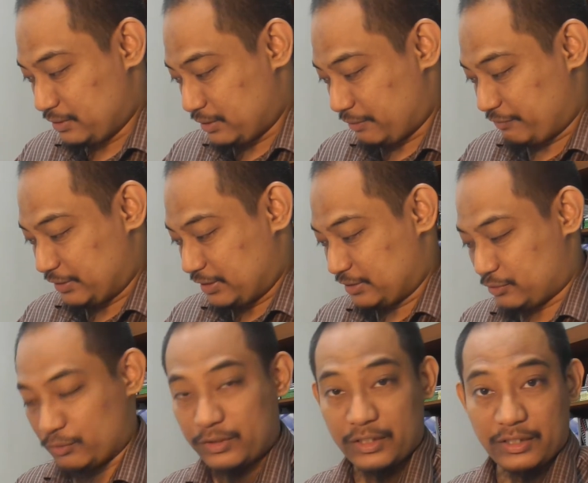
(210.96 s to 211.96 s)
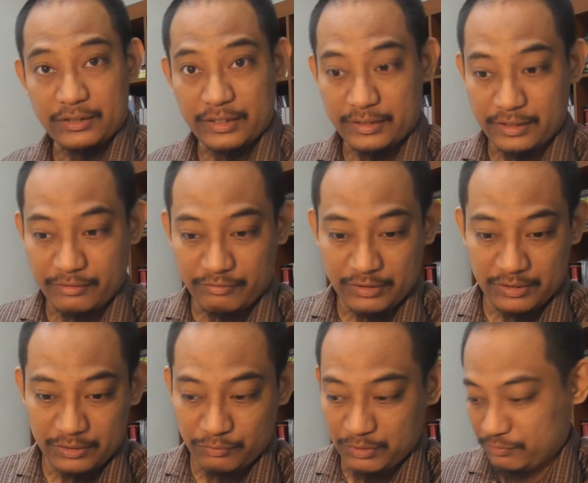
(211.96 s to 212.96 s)
everything is okay, then
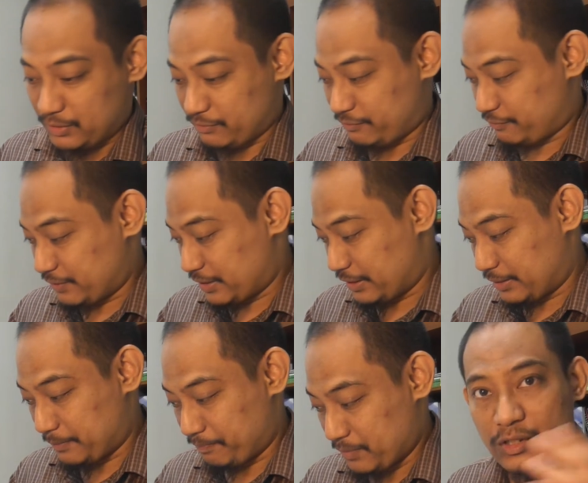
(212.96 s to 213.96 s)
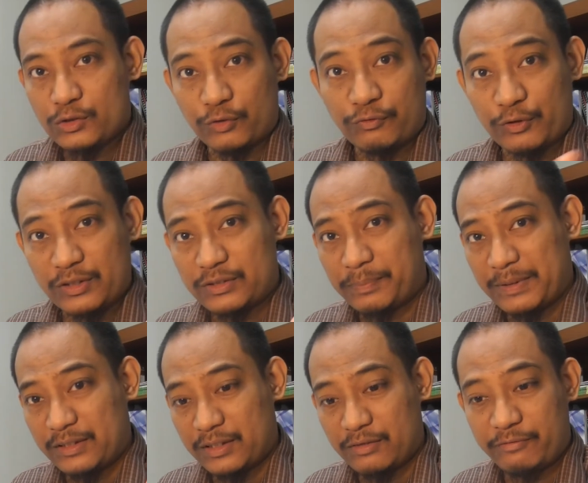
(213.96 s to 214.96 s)
everything will work fine. So for this
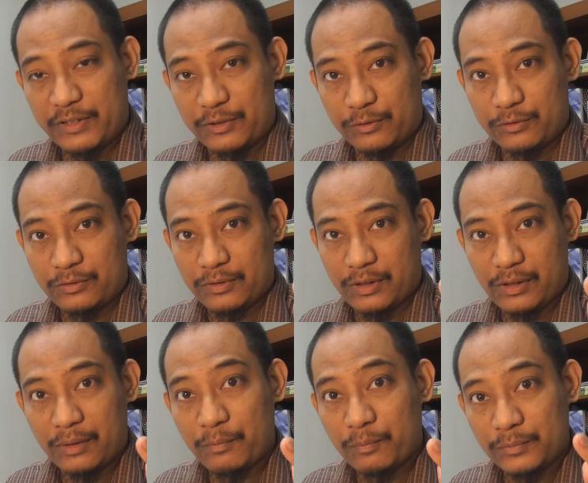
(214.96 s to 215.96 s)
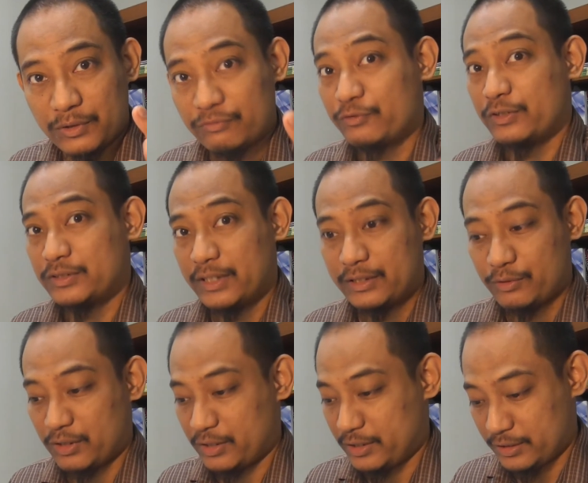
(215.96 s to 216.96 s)
particular video, the voice that you
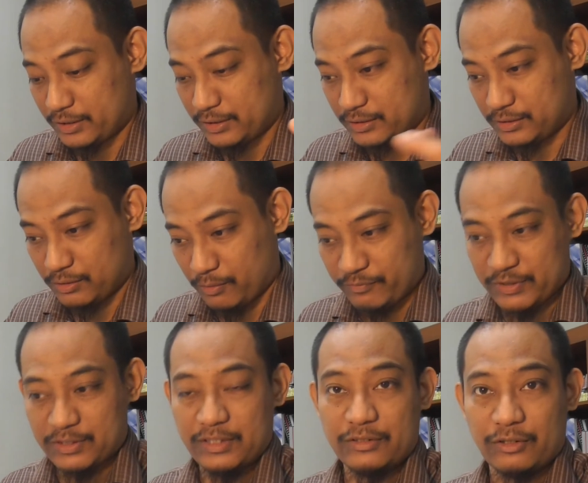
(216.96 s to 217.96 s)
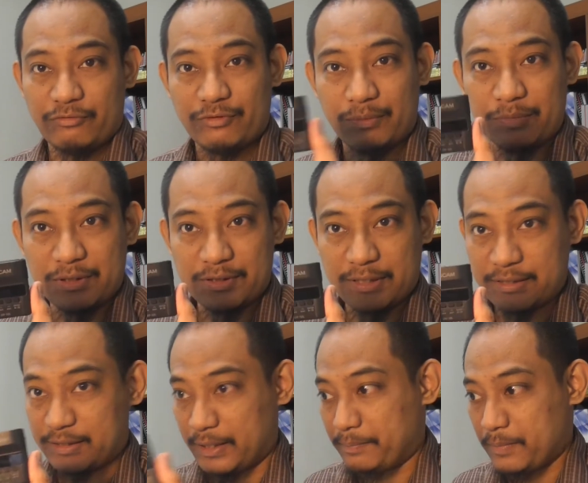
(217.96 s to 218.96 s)
are hearing is obviously not from this
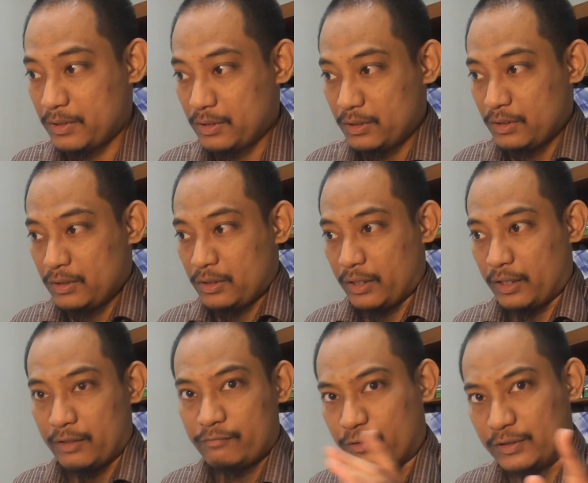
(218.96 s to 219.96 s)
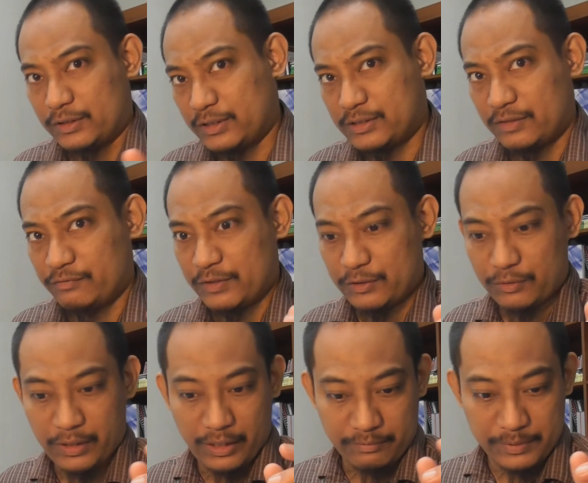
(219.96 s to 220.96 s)
TASCAM. And for the recent video,
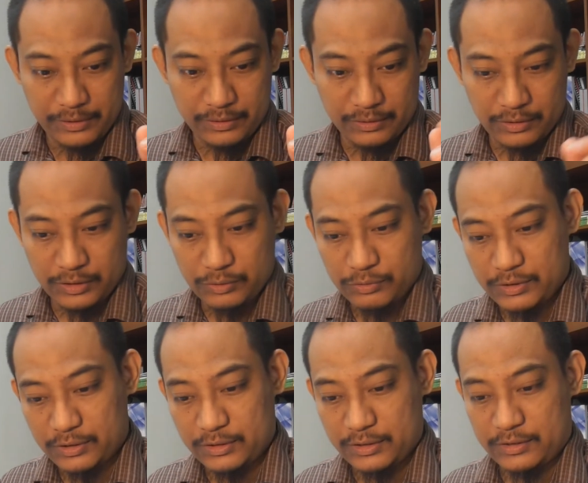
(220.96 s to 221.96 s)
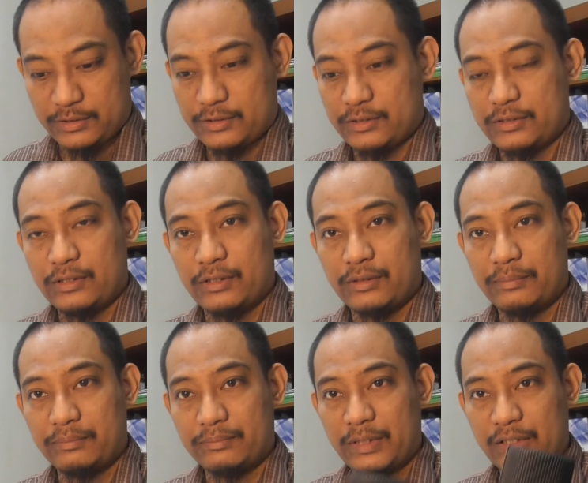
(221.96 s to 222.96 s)
I have been using this
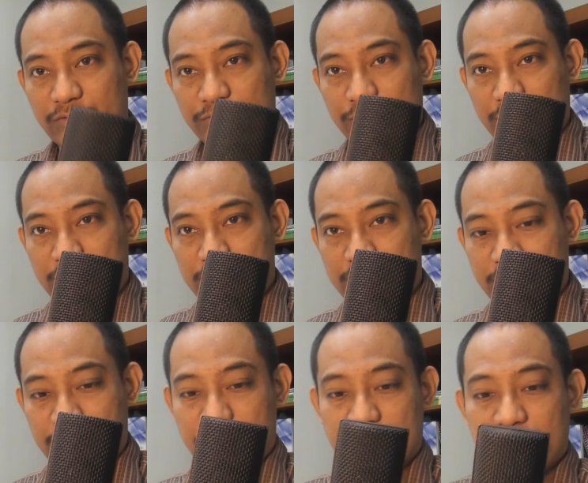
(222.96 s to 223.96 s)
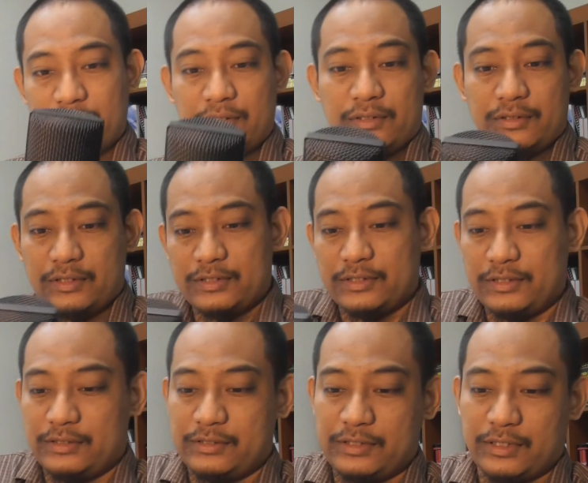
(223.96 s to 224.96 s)
microphone instead. This
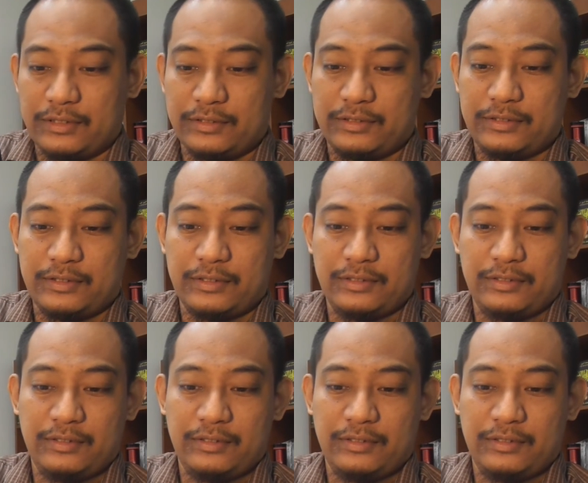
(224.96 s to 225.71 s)
is just